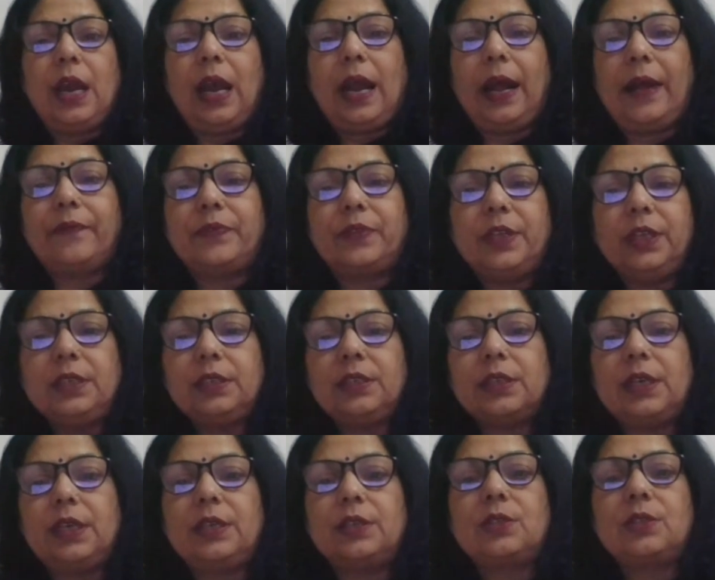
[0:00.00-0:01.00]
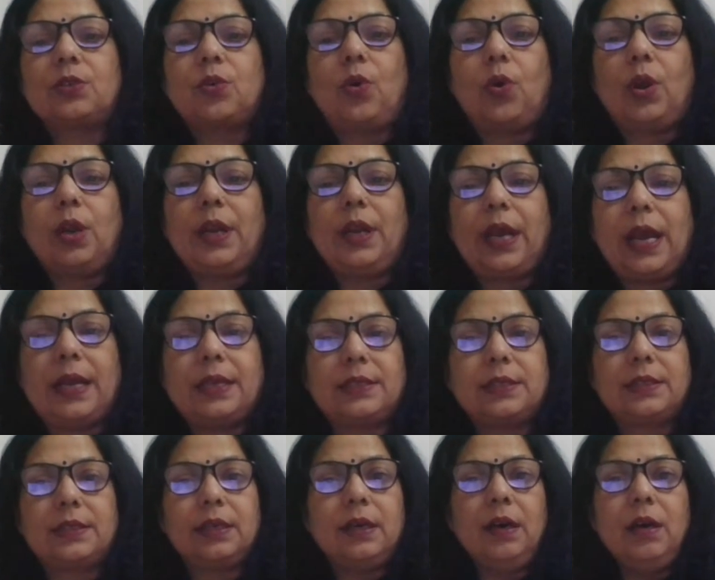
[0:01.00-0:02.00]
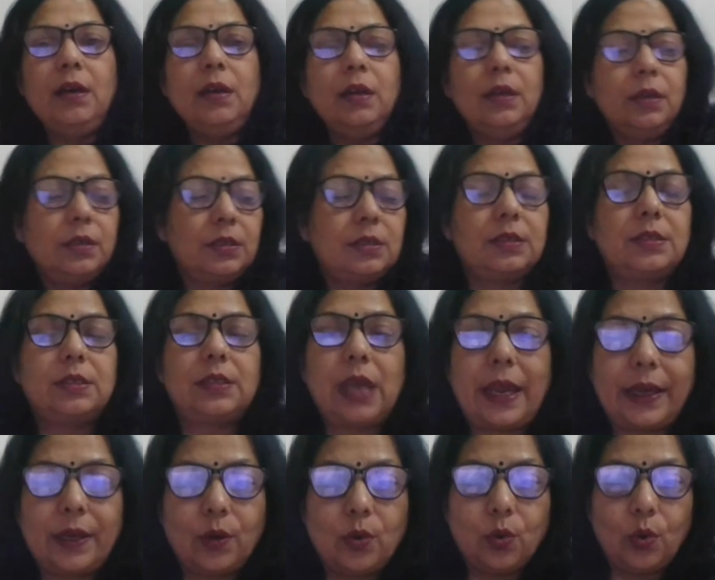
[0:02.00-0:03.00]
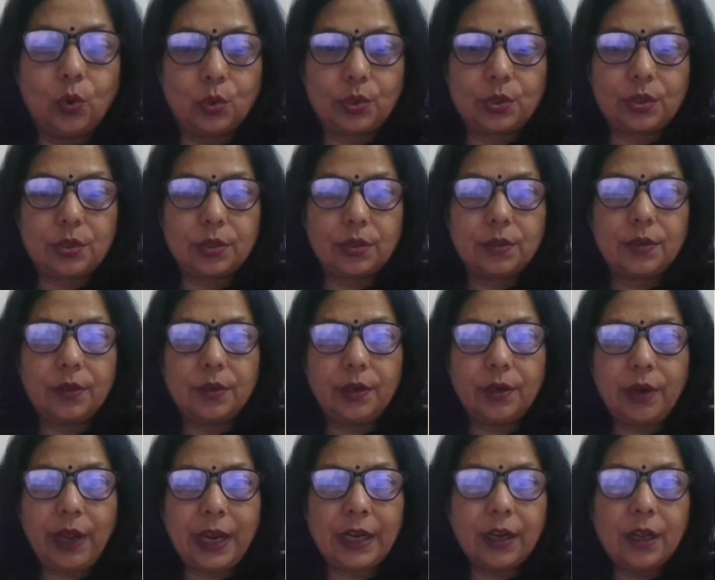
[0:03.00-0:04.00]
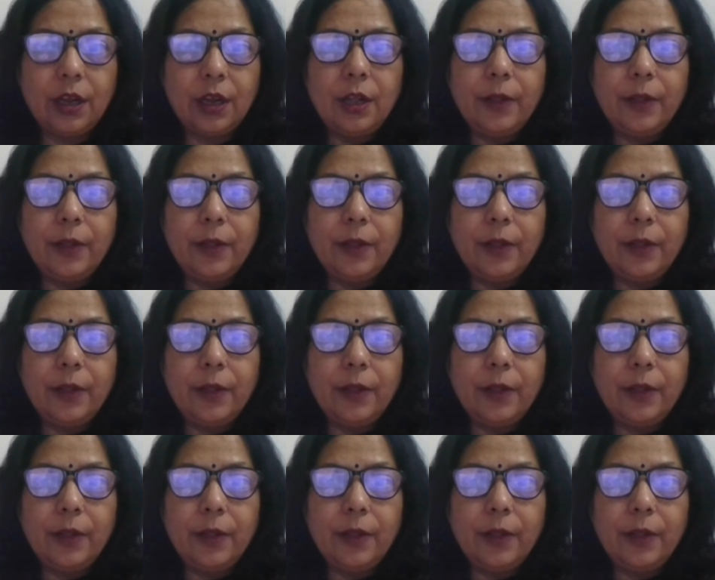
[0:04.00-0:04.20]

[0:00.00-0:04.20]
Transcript: and this is called as the zygote, right?